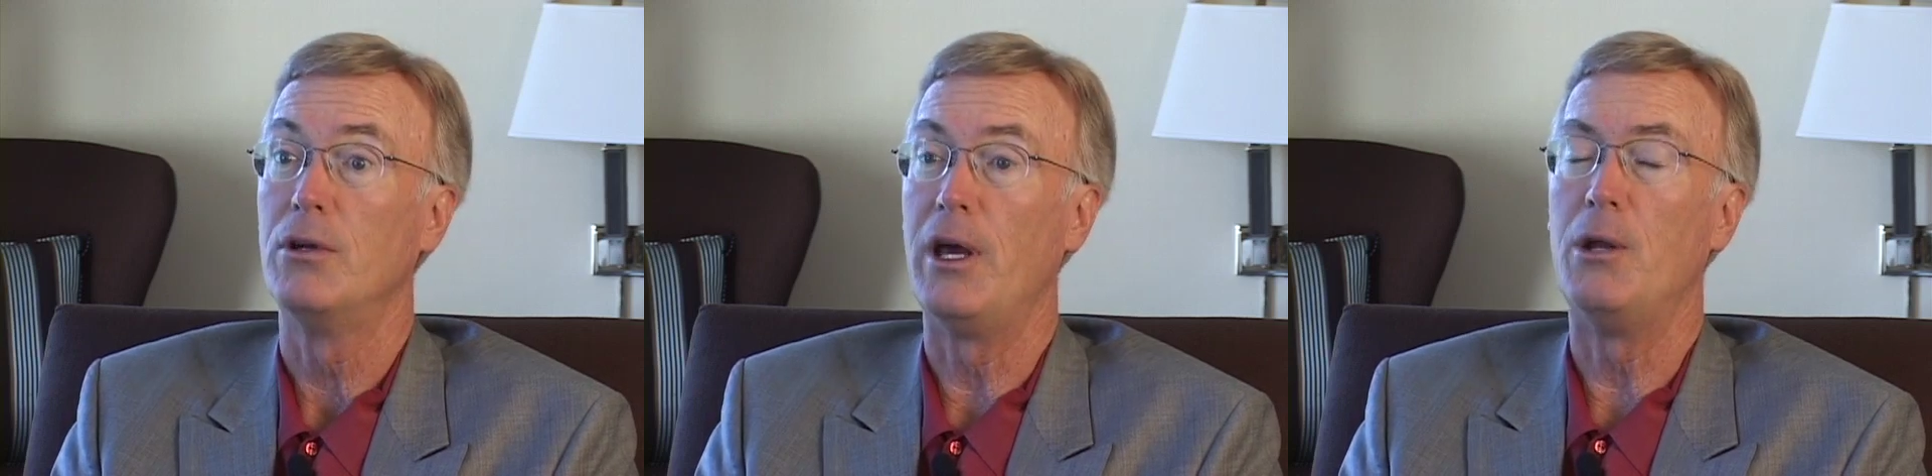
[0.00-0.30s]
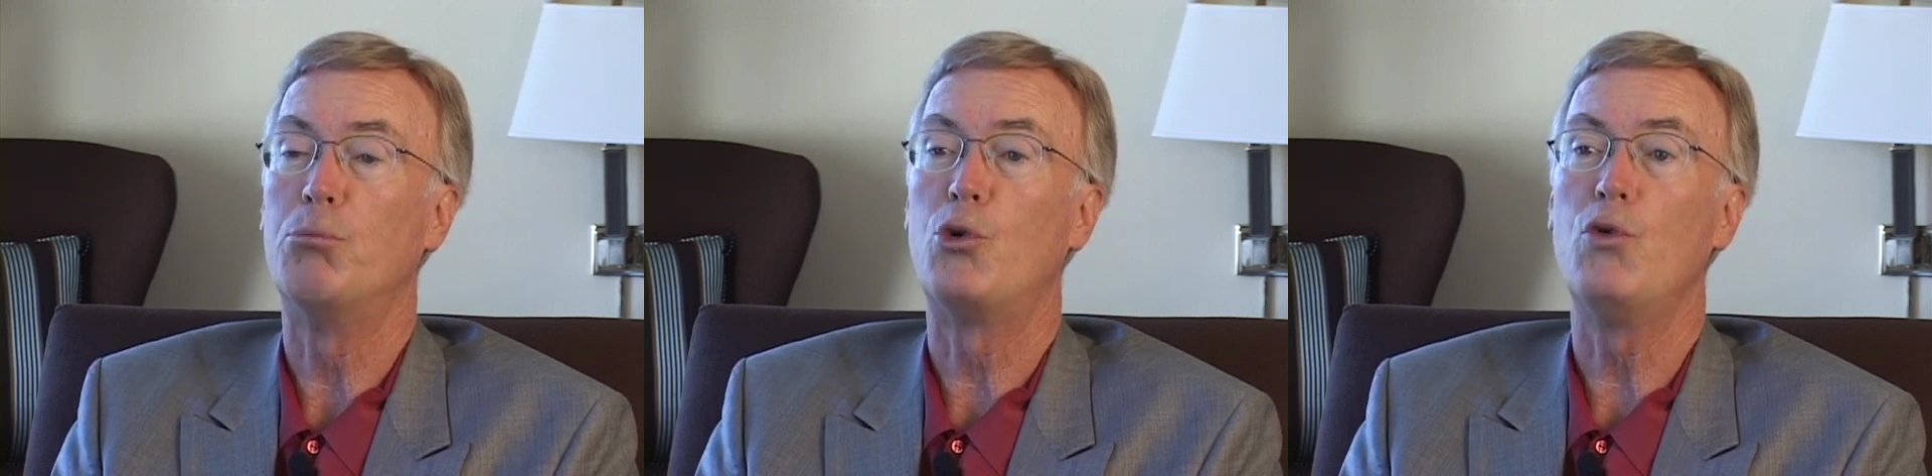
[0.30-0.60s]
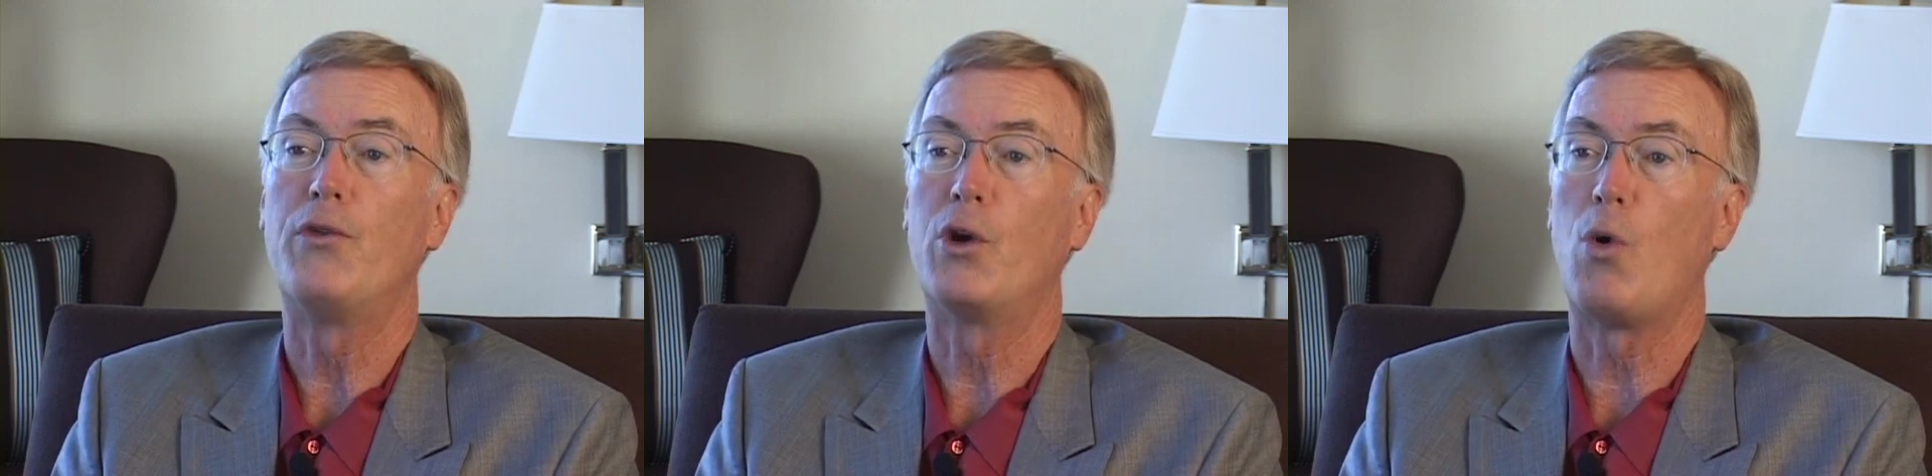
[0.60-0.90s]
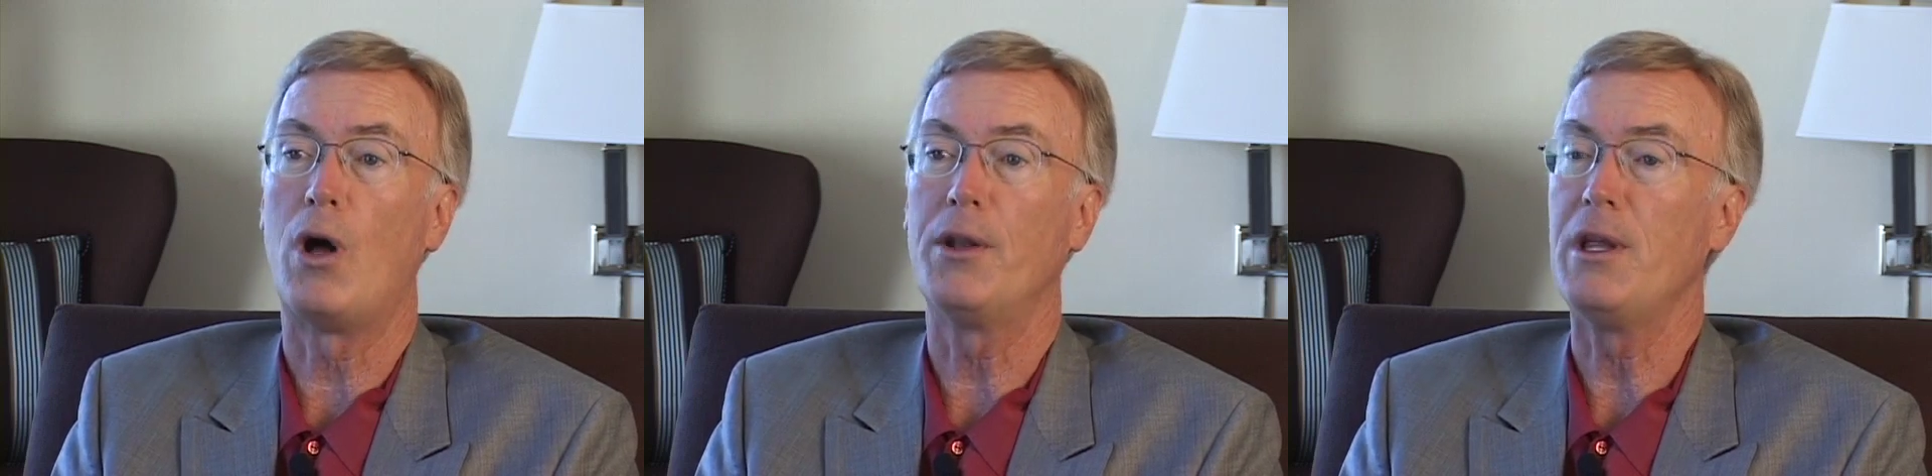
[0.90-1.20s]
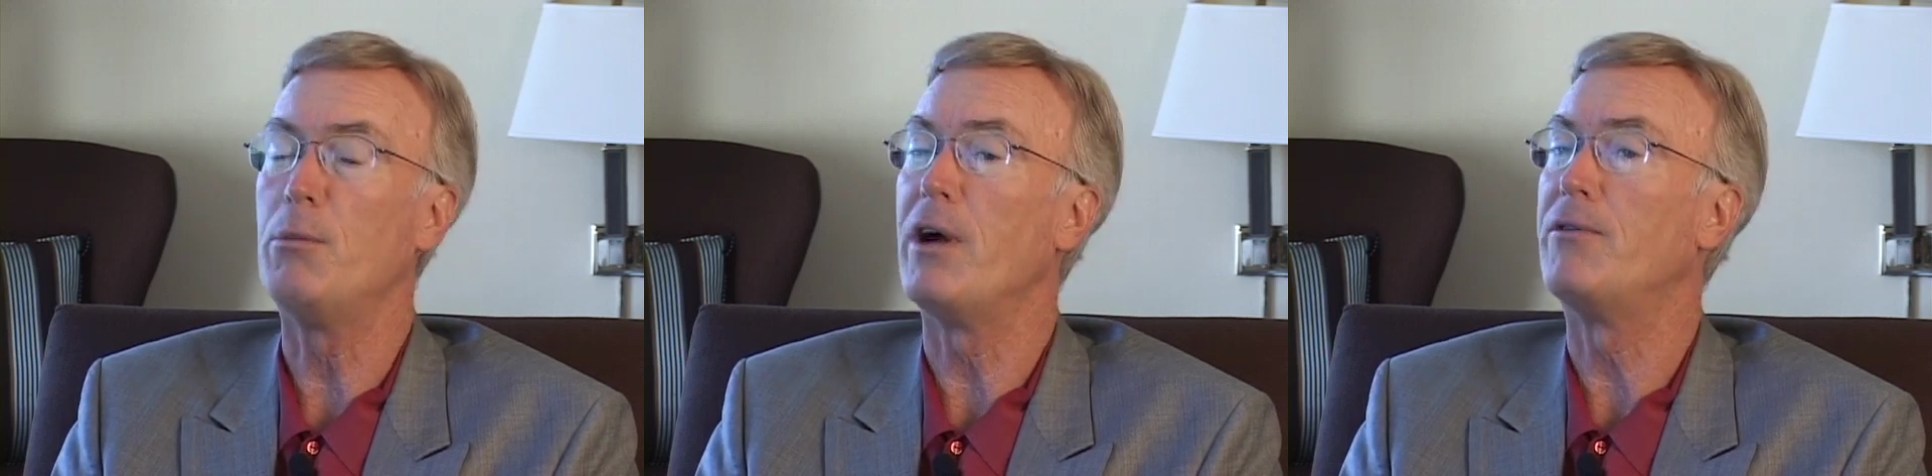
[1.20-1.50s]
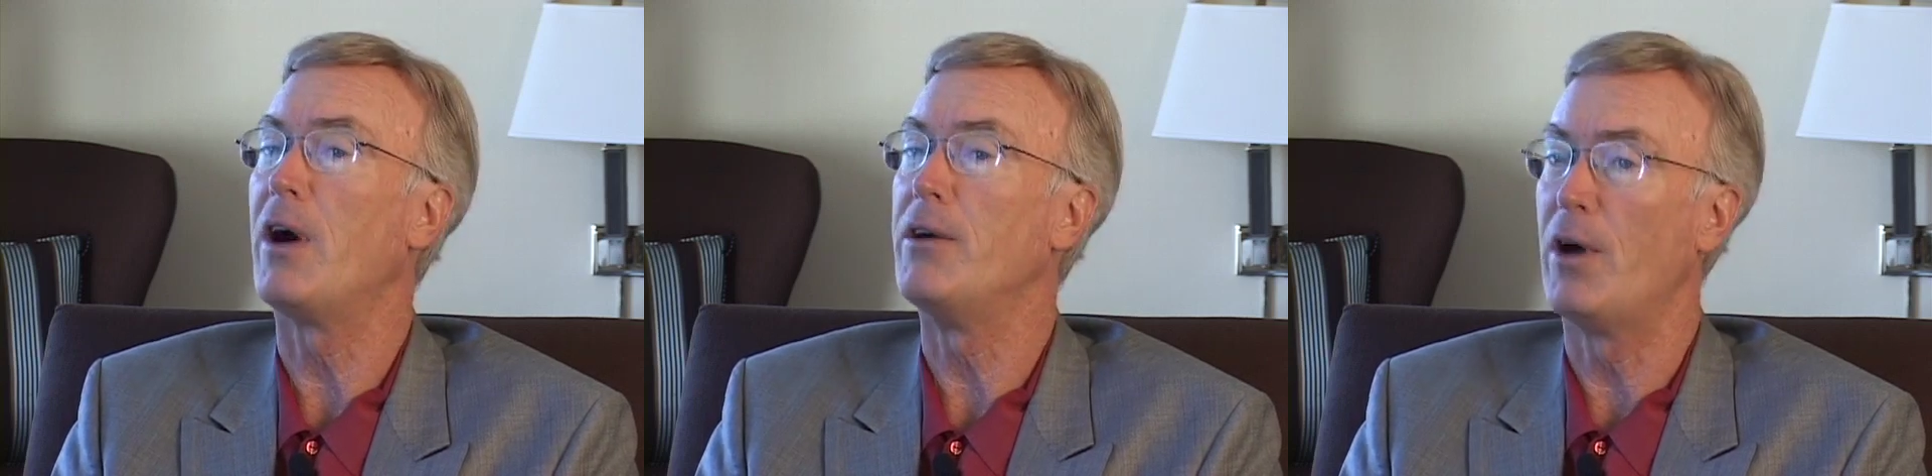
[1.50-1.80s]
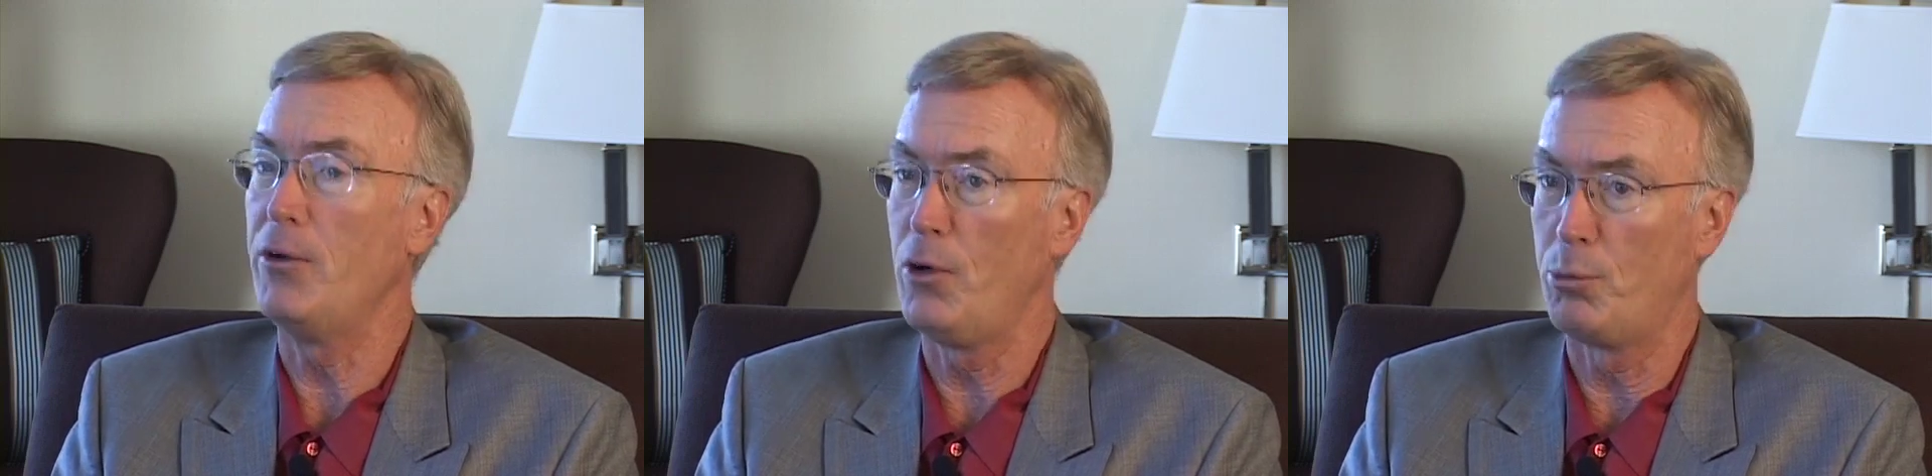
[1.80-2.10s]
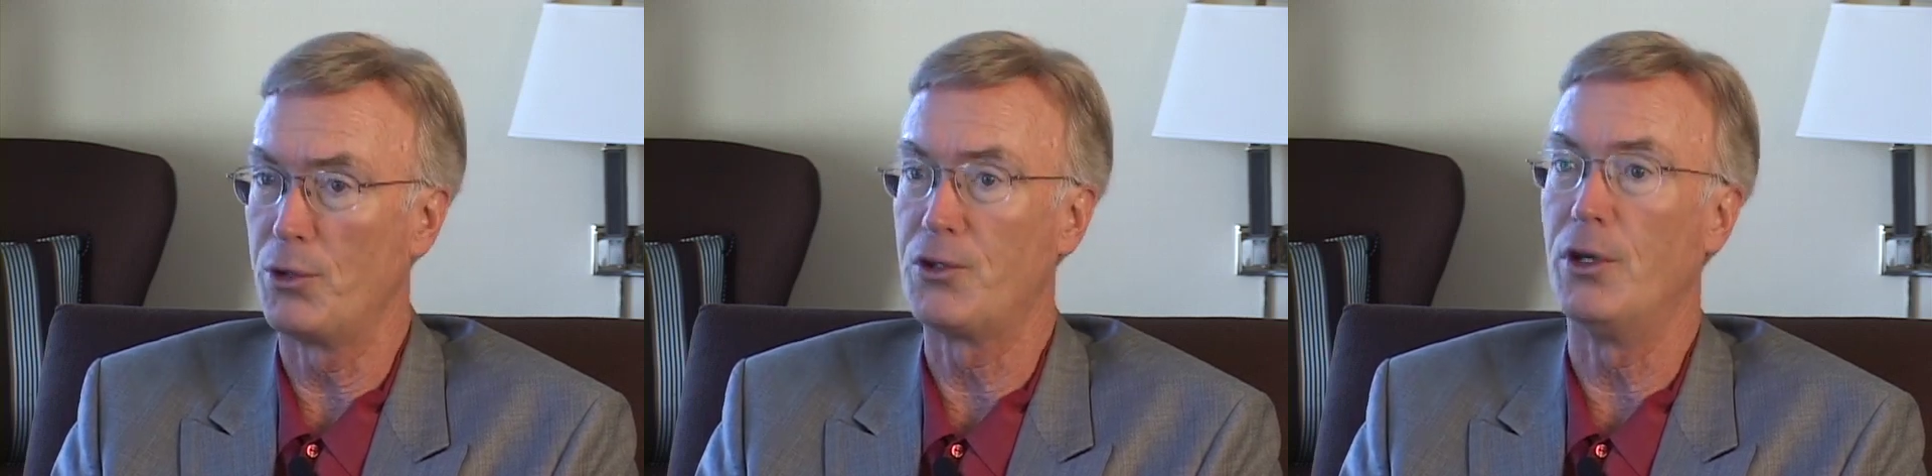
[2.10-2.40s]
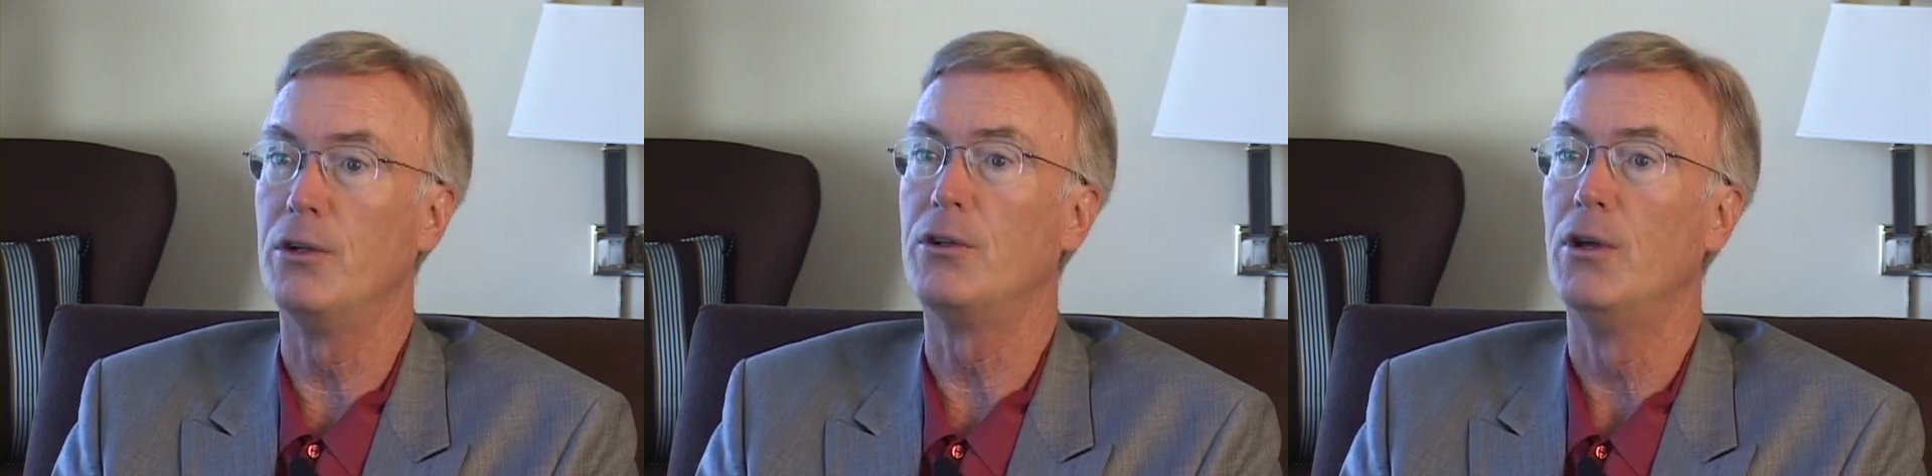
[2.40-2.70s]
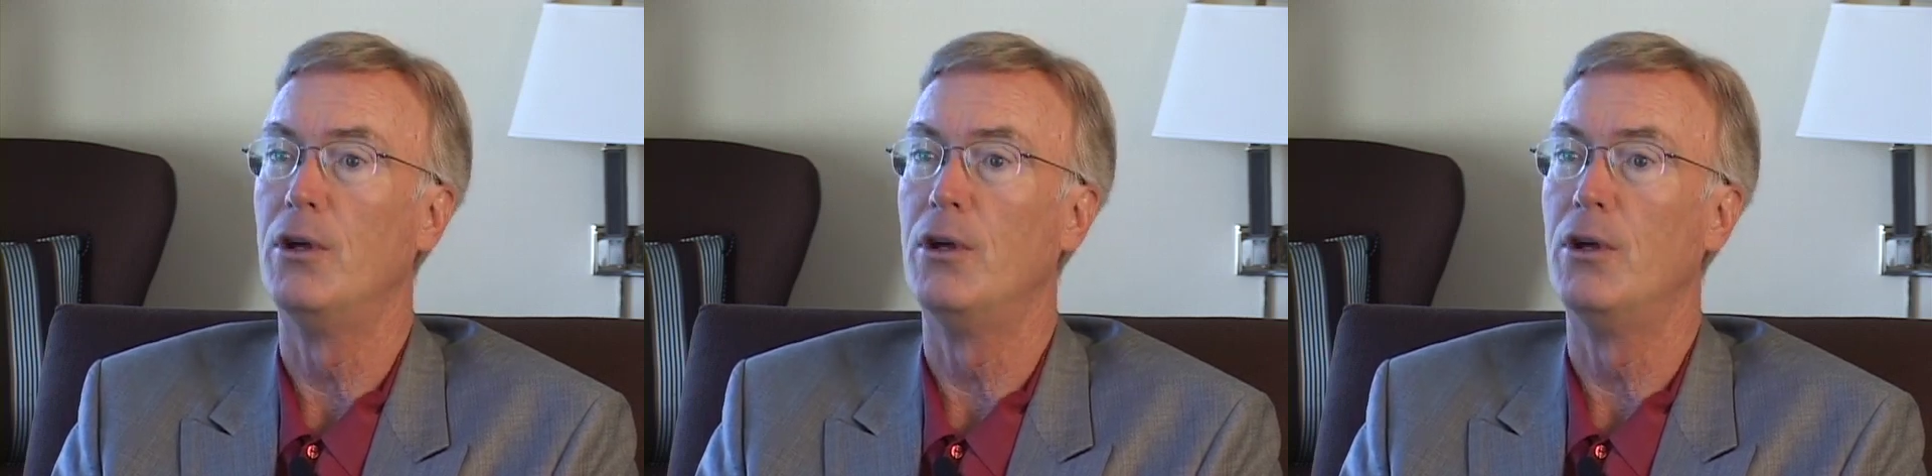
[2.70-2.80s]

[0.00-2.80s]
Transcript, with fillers: and improved their quality by 500%.